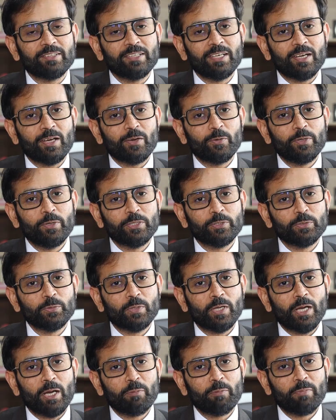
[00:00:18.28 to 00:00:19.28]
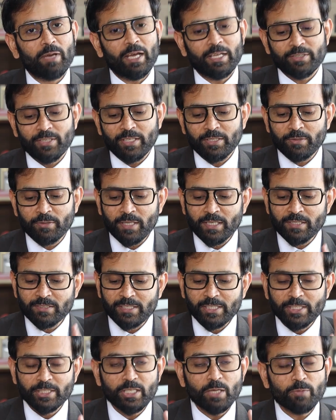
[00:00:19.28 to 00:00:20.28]
that are going to come, and then there is
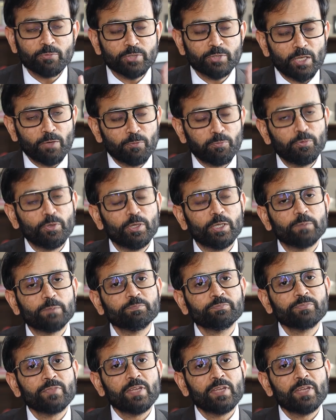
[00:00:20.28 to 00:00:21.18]
lithium sulfur